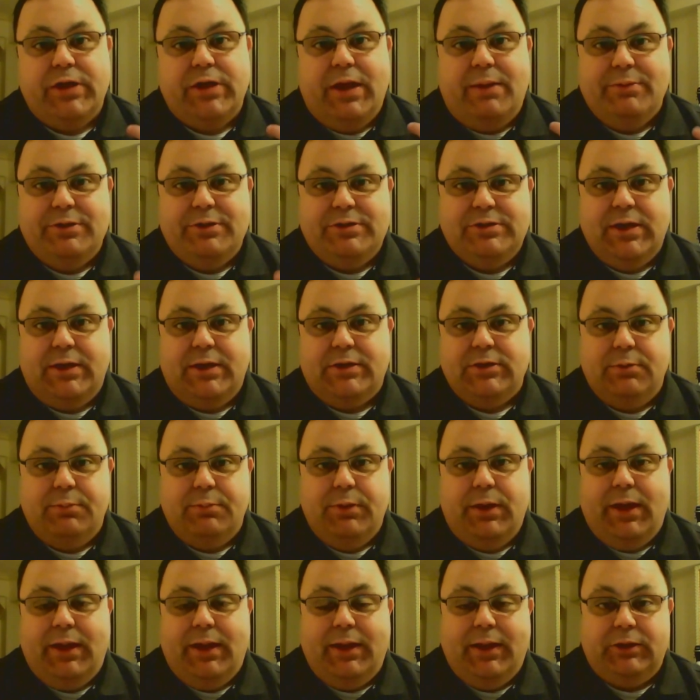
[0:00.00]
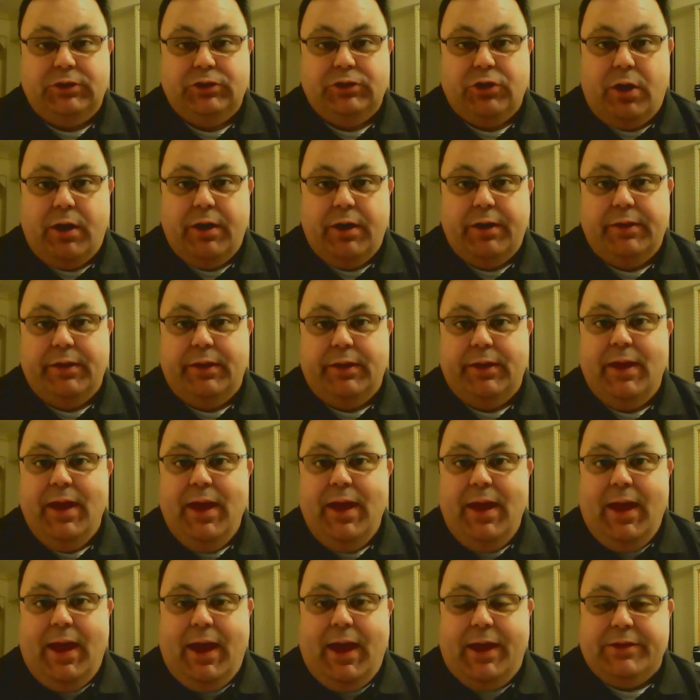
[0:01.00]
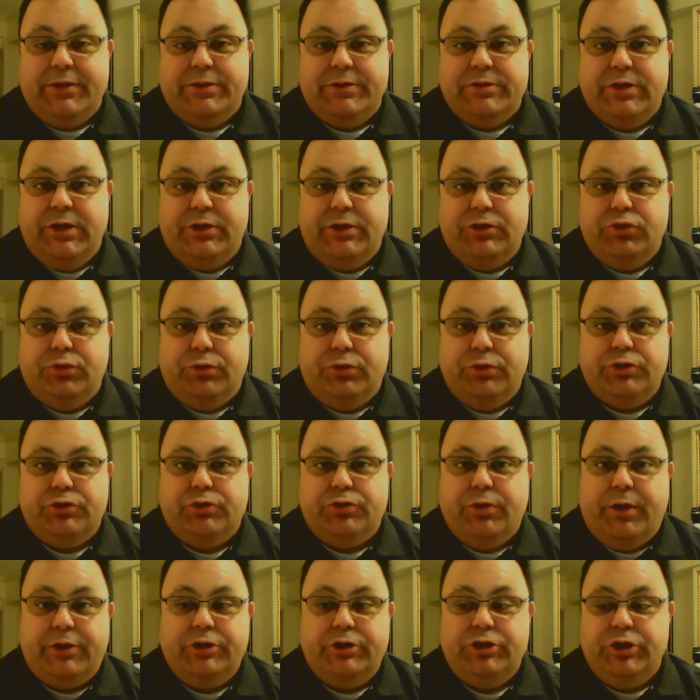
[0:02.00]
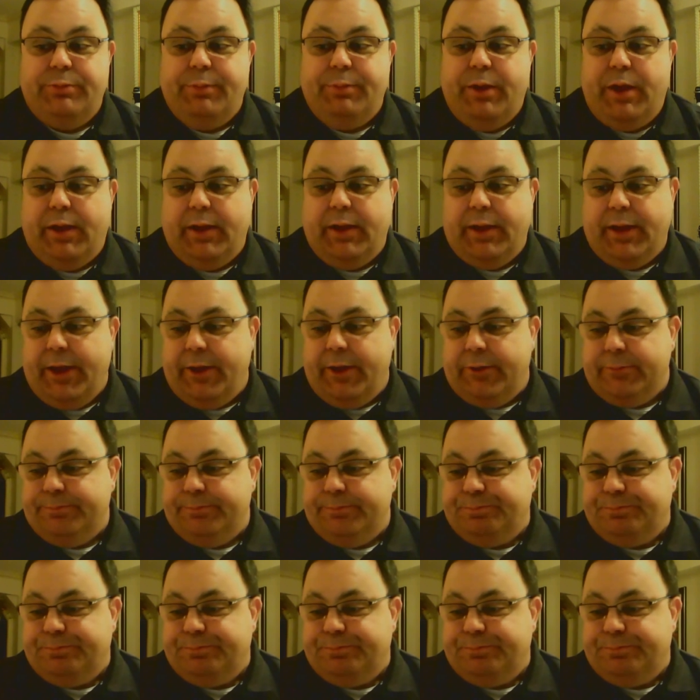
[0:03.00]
can be sent to me electronically at the St. George Trek Gmail account.